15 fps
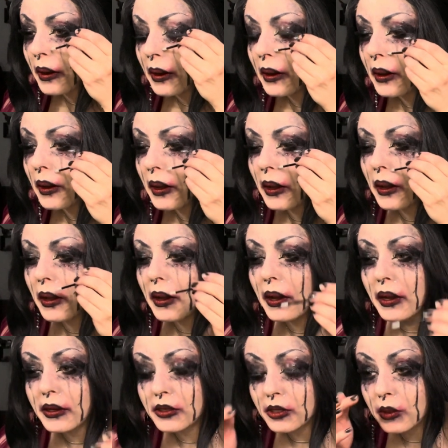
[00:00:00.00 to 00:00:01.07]
Oh,
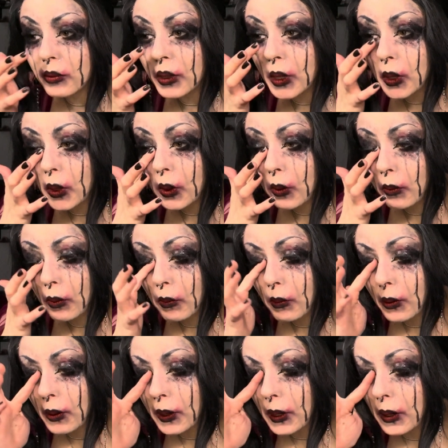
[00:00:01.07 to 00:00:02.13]
I should have been a little bit
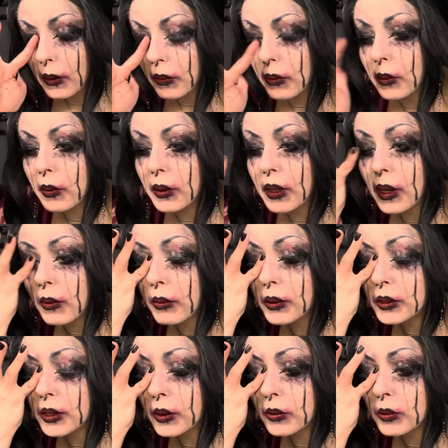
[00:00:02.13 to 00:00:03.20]
more careful with how much
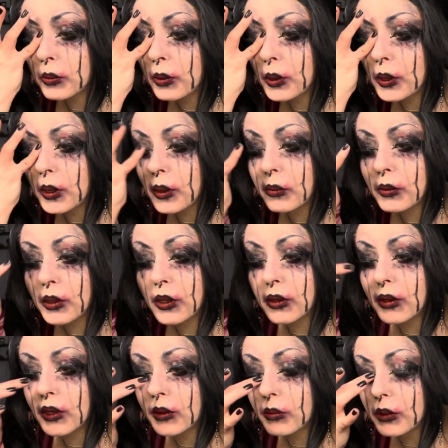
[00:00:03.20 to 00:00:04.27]
I was putting up there
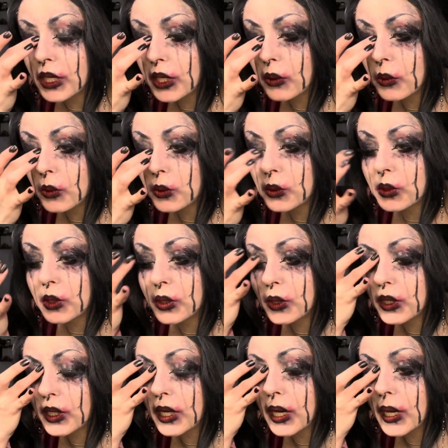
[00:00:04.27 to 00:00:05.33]
on me old
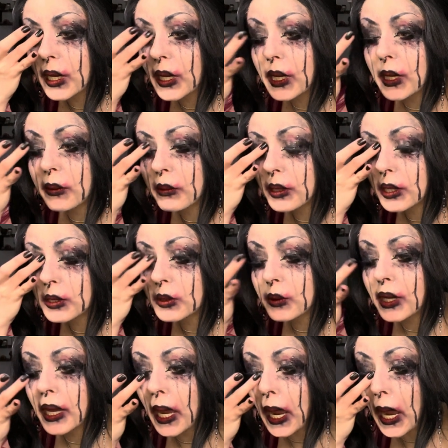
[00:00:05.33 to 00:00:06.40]
hooded eye, but that's
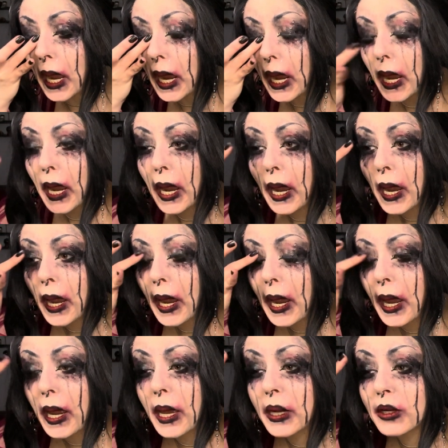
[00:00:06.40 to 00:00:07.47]
okay.
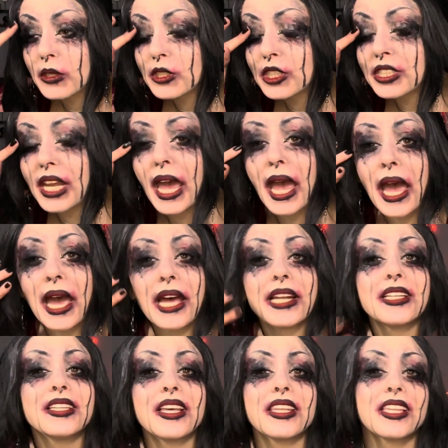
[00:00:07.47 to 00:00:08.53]
It'll just add
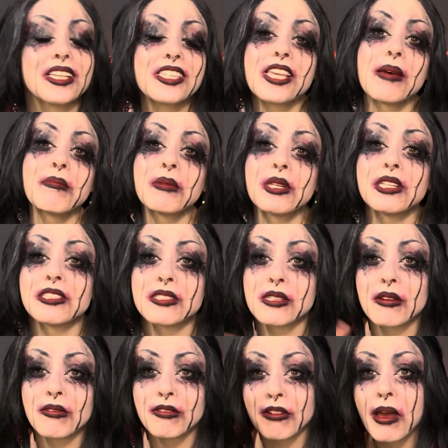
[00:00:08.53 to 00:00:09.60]
to the semblance
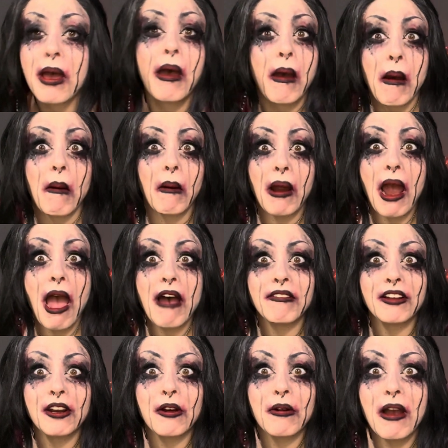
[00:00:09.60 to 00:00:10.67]
of we're
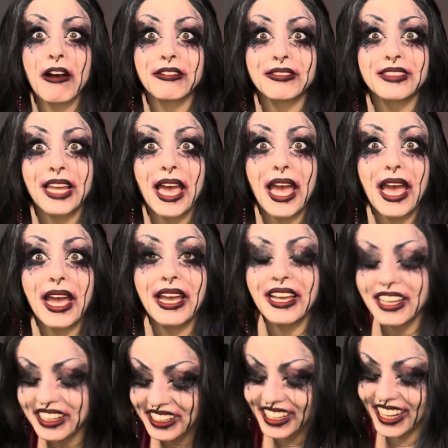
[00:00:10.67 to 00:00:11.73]
having a rough
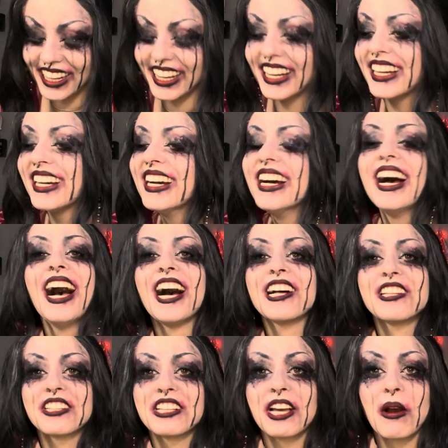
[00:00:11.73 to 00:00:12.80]
day. I
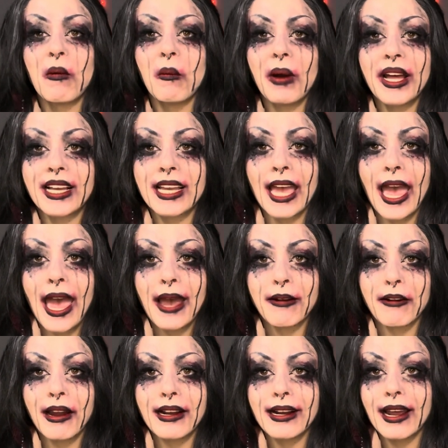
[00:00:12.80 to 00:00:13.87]
look like a wet cat
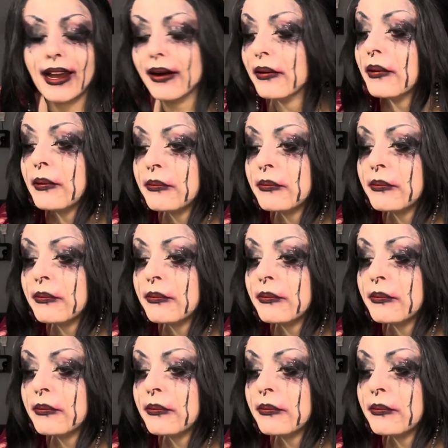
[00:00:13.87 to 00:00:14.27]
right now.